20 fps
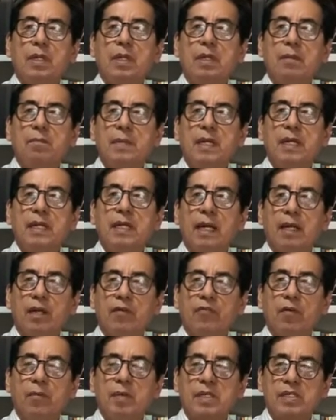media and
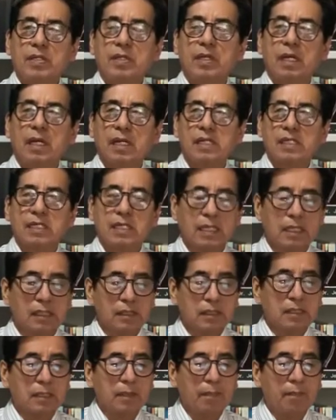information skills.